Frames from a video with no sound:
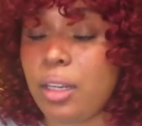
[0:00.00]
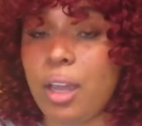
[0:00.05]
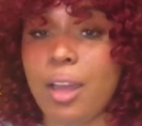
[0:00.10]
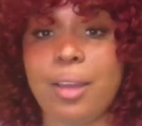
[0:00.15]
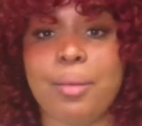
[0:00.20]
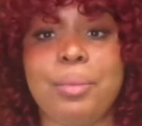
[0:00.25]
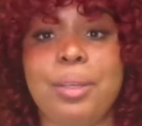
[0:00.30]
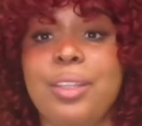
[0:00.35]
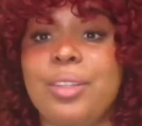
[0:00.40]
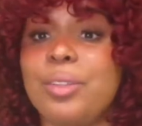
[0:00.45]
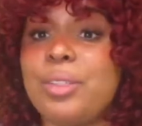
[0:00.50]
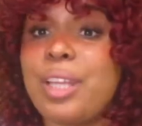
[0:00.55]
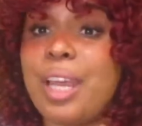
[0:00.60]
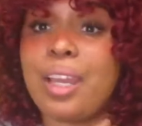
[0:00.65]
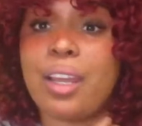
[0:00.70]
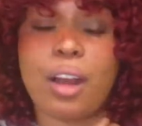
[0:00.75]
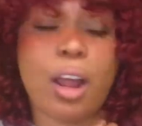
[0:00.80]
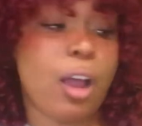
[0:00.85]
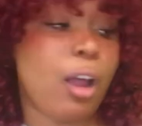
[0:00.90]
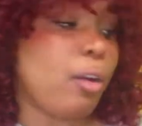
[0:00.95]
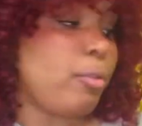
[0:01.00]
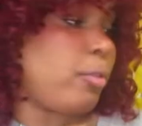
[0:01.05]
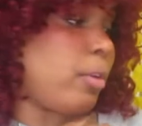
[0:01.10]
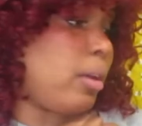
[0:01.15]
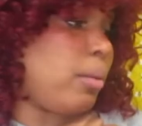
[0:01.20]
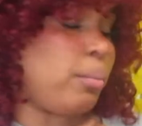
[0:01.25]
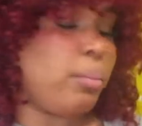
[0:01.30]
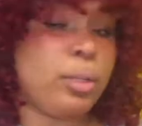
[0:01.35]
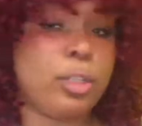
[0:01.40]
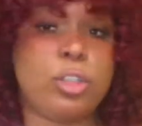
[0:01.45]
Either take it off
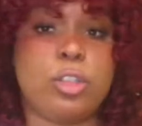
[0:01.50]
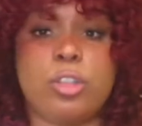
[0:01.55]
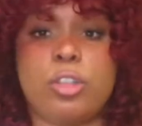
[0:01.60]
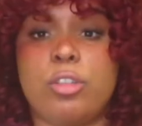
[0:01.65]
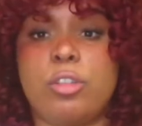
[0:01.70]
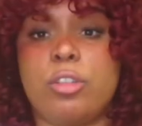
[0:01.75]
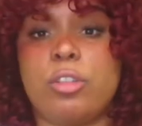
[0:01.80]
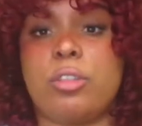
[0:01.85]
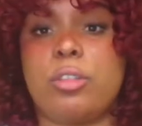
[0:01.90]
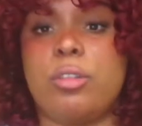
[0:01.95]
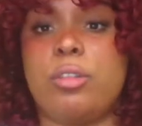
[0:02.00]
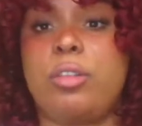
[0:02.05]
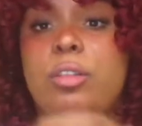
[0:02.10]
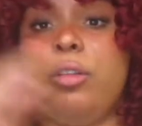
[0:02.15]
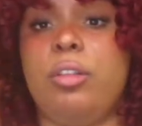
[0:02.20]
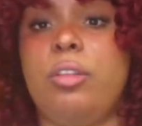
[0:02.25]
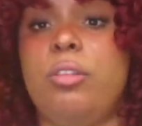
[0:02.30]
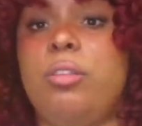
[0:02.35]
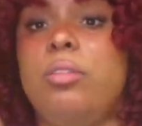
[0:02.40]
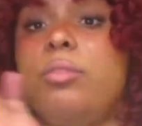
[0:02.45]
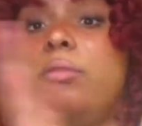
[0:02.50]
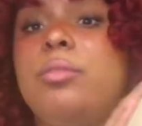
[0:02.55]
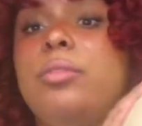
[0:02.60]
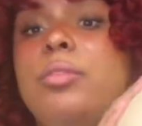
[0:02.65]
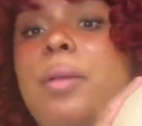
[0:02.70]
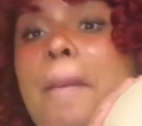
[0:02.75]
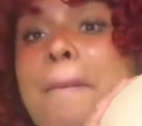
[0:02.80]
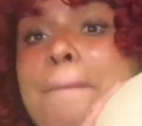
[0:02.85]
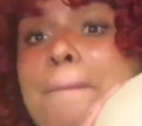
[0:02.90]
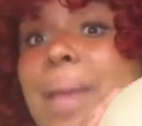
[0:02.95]
and put yours on your little
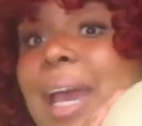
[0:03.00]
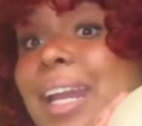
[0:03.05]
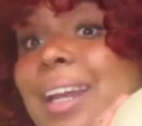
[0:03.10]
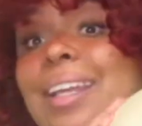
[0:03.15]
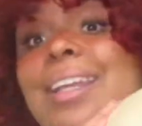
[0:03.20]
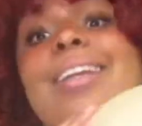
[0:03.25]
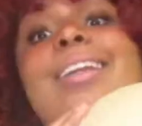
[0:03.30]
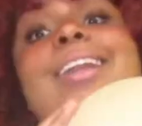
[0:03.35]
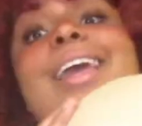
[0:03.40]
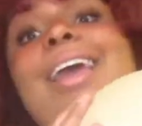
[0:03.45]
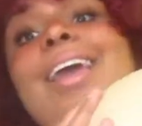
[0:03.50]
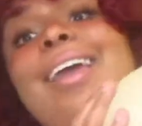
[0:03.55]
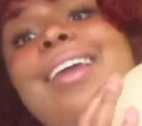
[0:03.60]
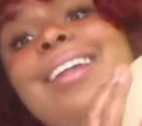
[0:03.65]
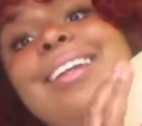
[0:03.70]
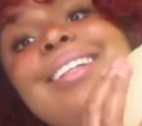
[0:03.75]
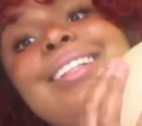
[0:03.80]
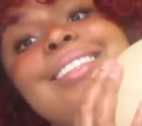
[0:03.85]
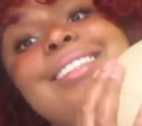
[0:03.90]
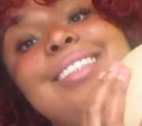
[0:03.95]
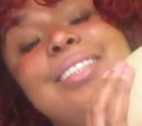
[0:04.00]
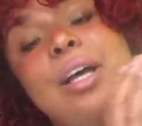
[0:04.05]
mannequin head,